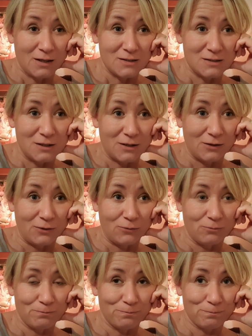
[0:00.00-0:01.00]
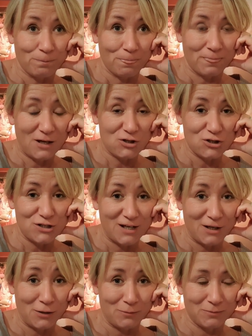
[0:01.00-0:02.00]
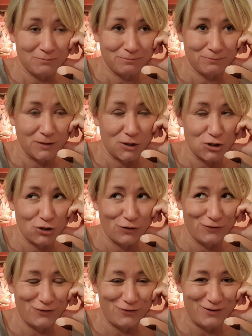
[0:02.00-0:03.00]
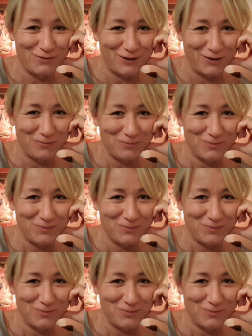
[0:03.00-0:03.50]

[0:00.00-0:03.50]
So that should take up a chunk of our evening.